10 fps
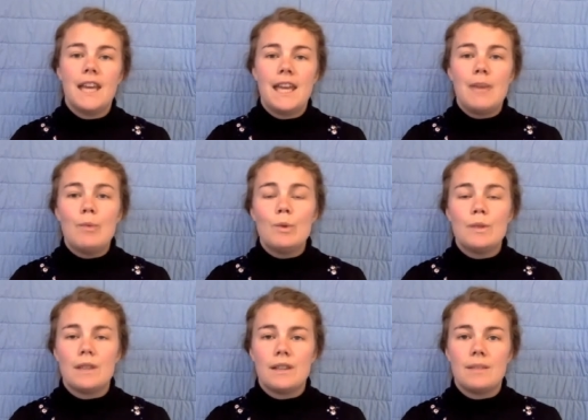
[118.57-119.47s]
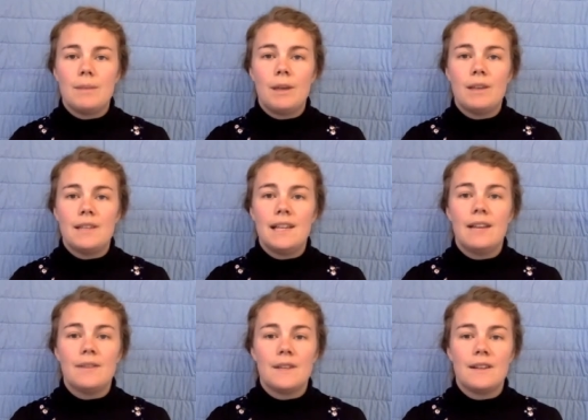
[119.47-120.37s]
He warns us because he
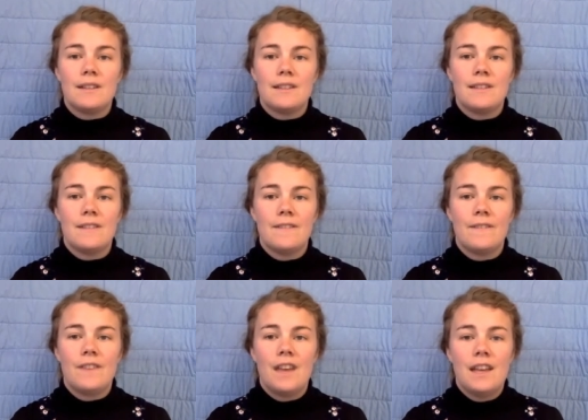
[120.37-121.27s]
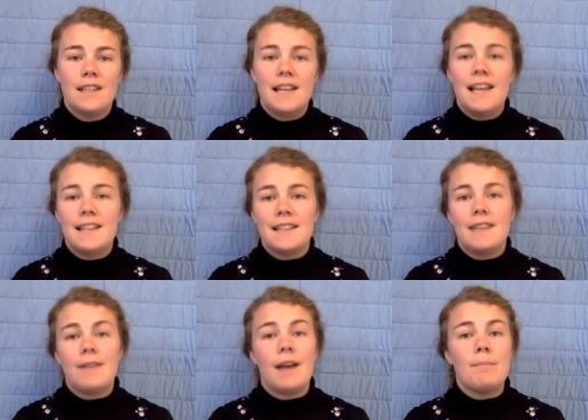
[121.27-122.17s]
loves us. So let's
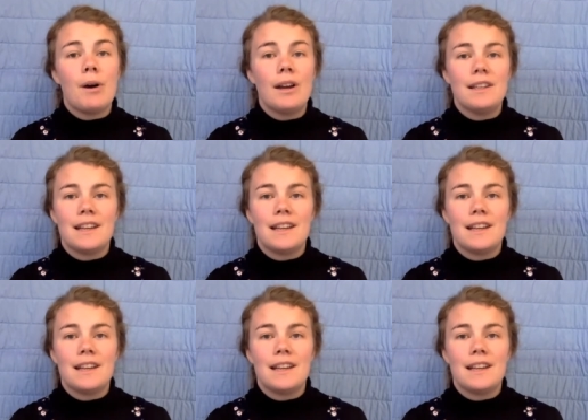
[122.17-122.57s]
keep that in mind